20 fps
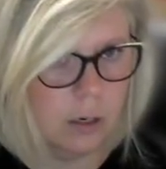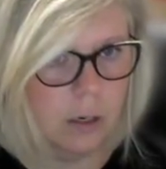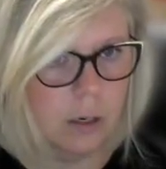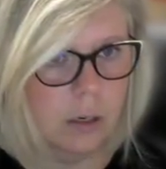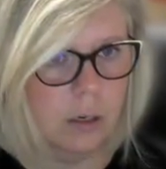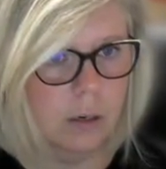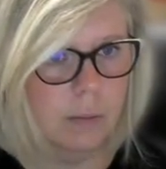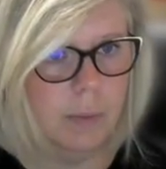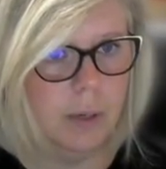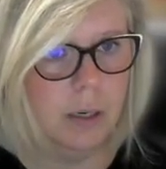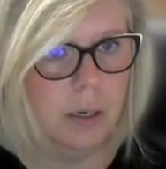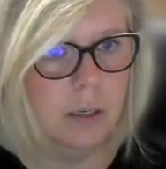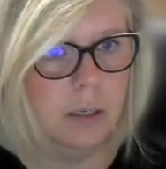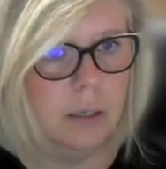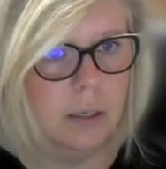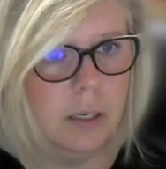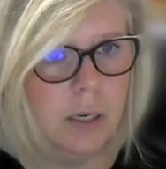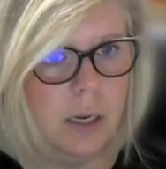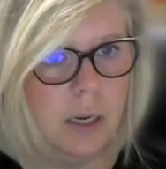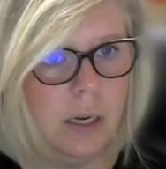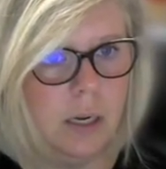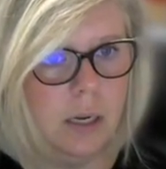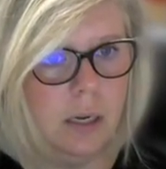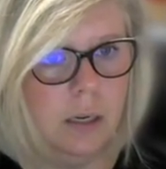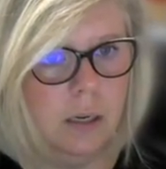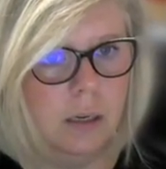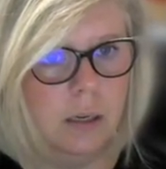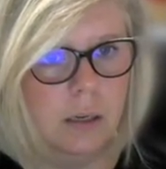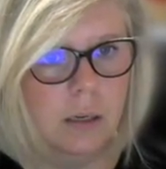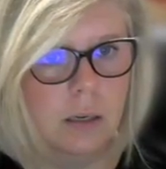Command
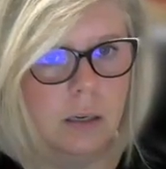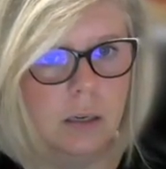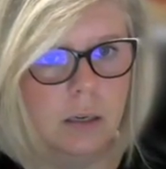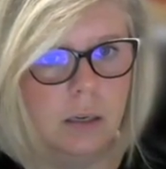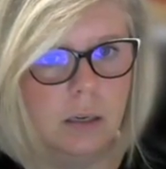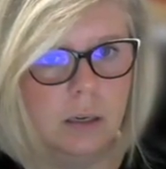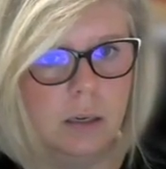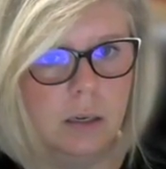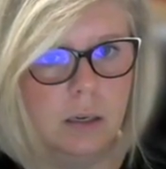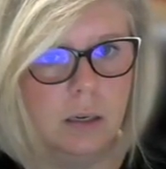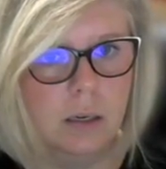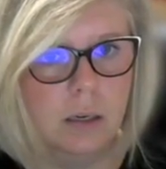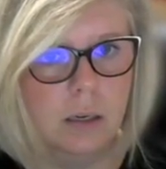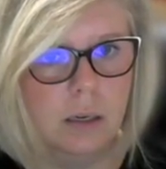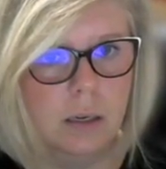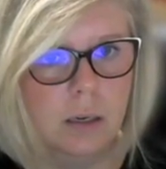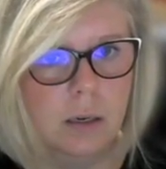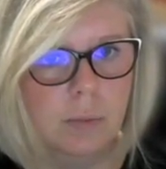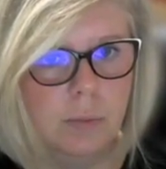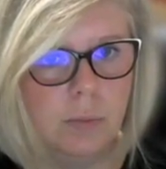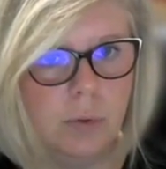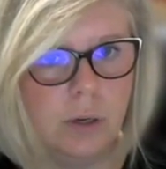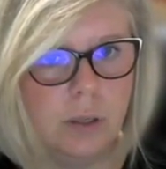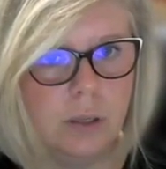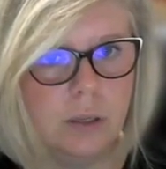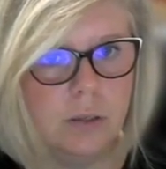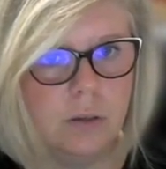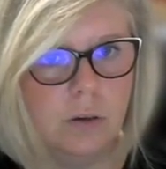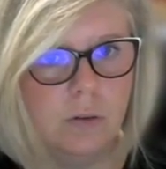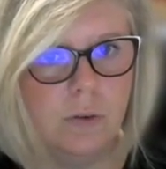D, bring
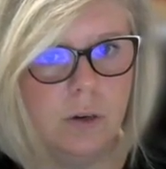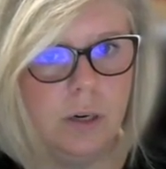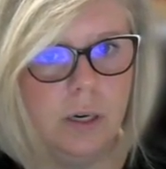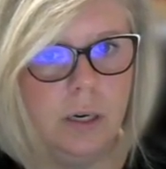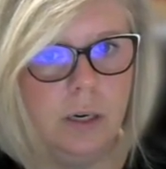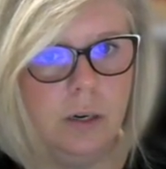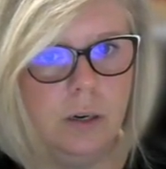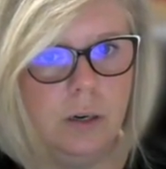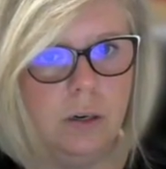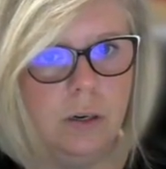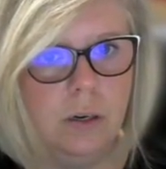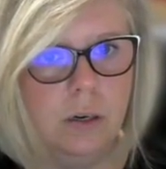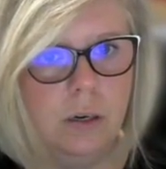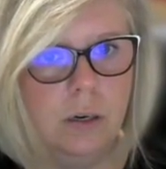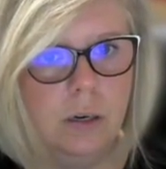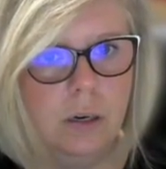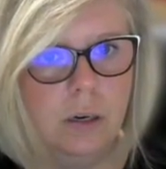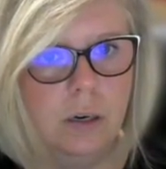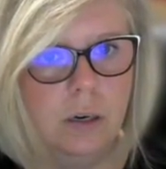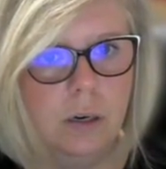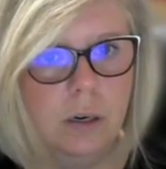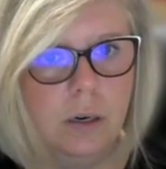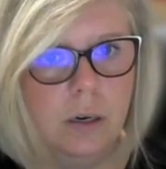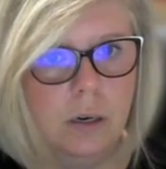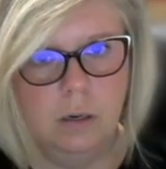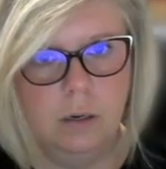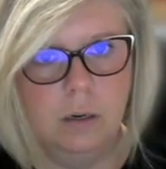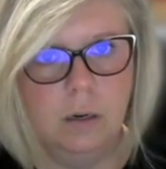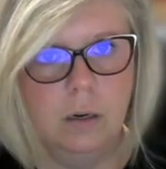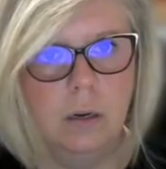this over here.
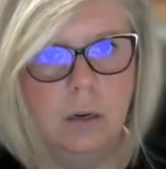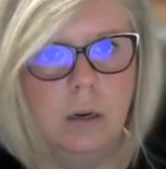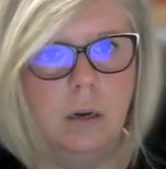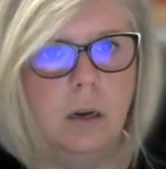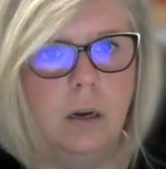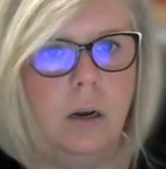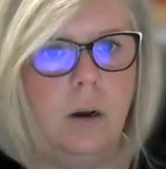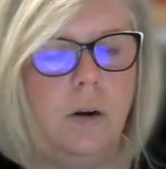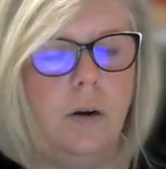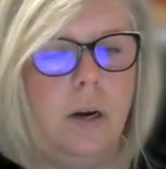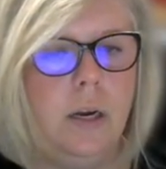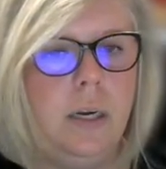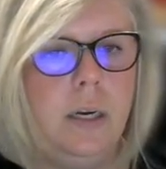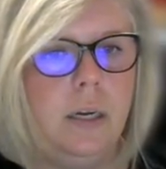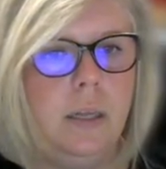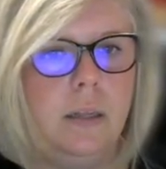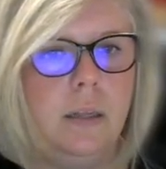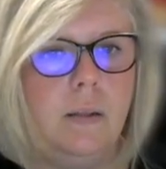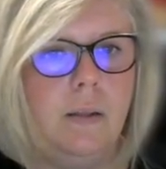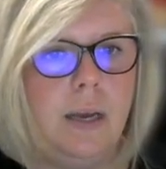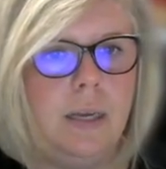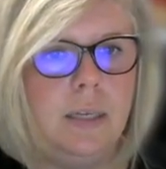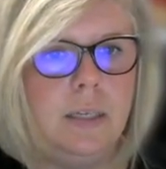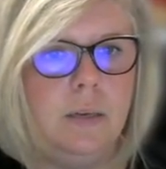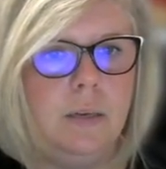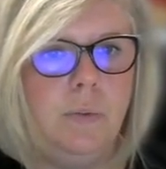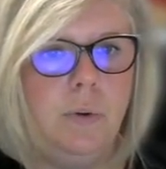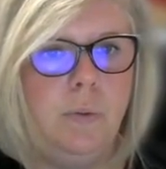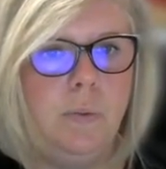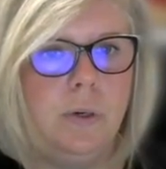All right, and the last
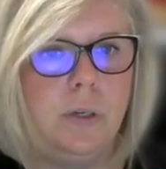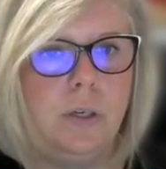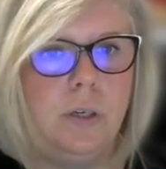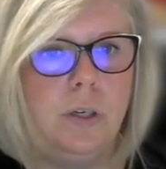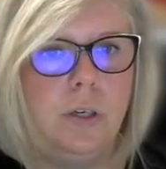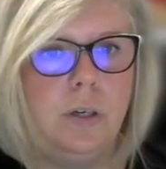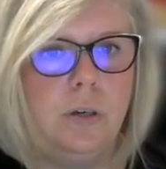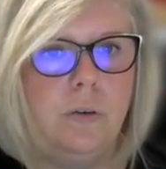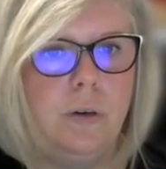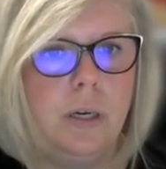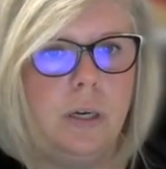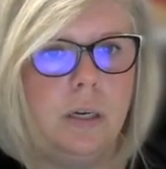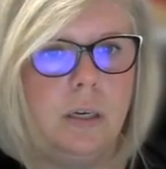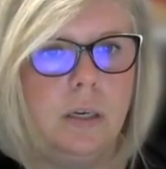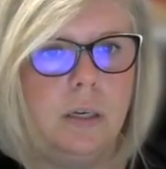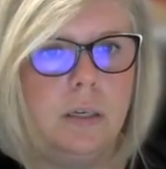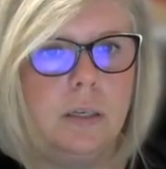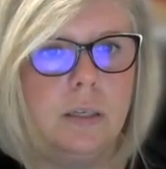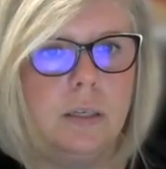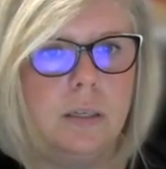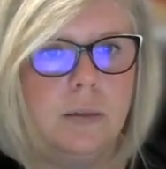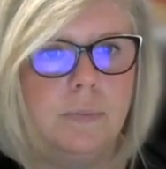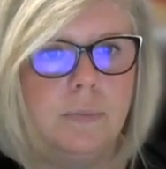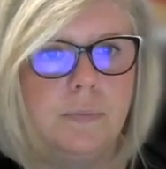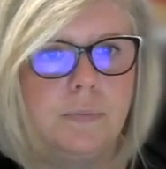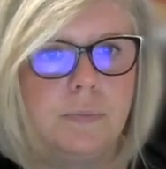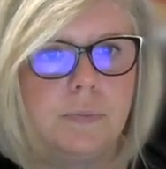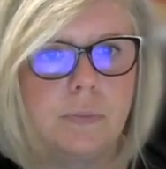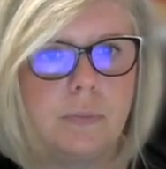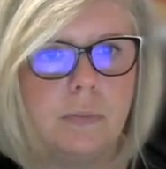thing we want to do is
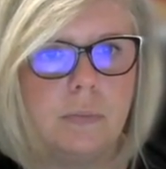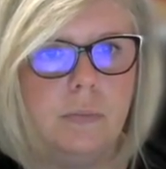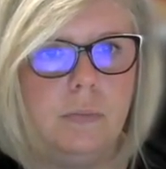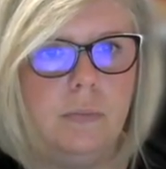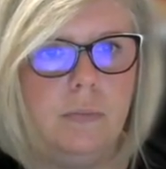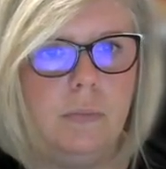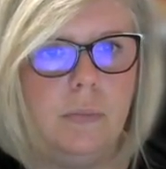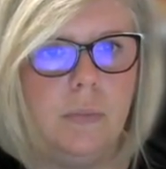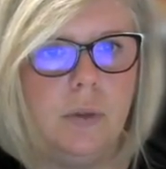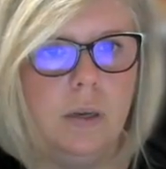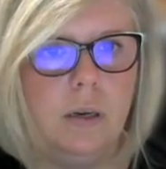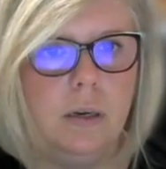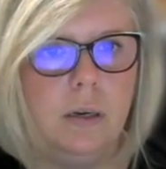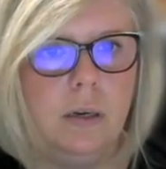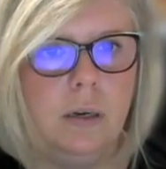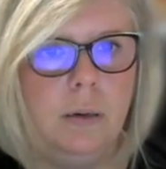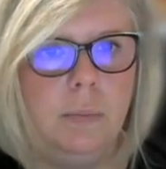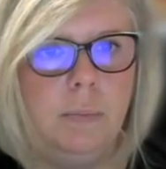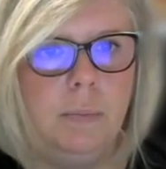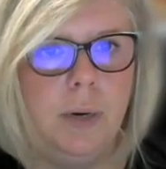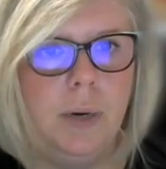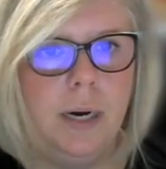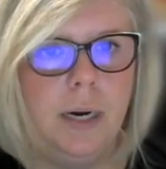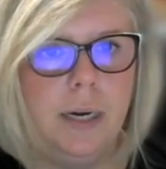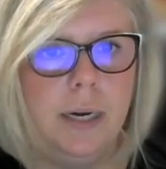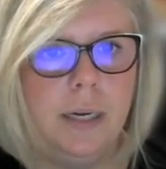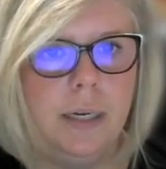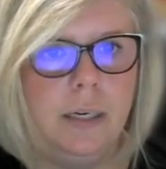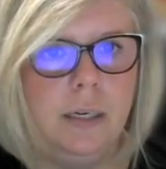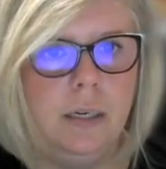
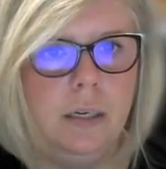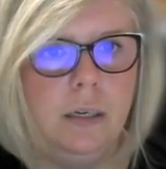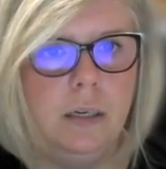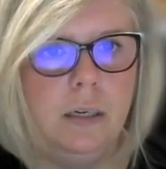combine